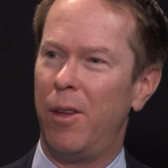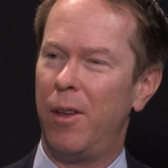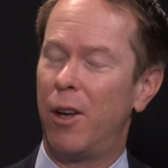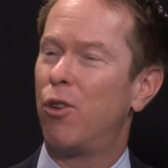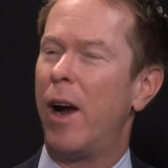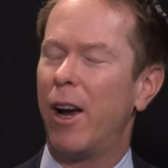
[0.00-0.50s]

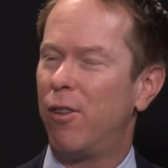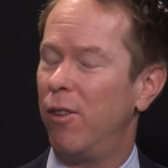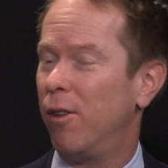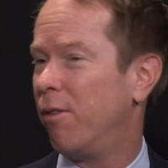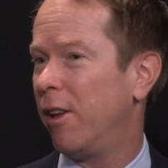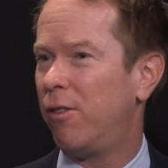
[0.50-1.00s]

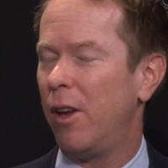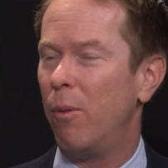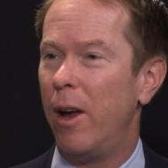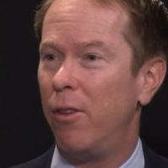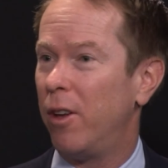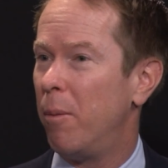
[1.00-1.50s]
attractions of, let's say,
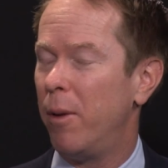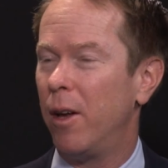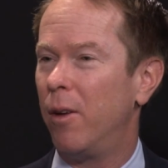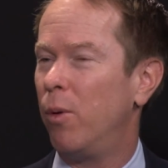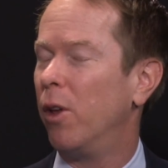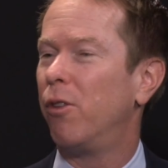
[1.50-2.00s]
raising a
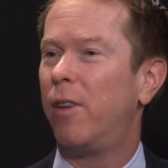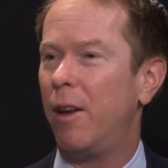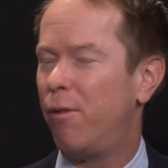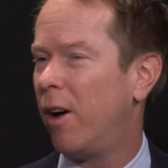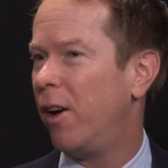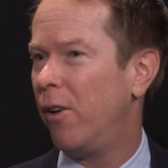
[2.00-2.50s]
big real
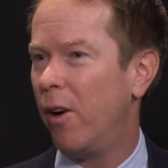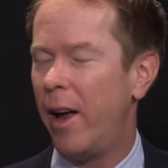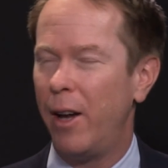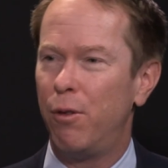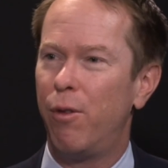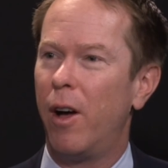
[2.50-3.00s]
estate fund or a
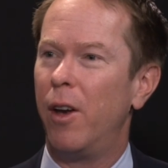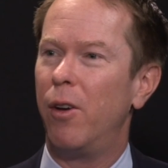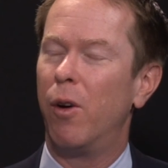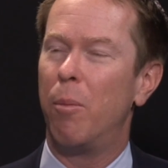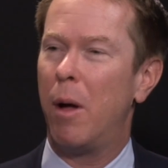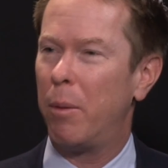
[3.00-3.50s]
hedge
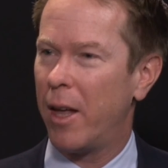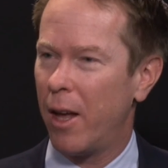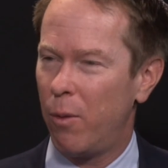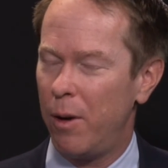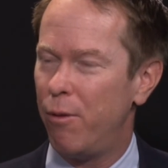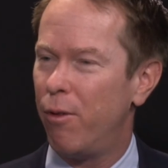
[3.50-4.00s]
fund or a public equity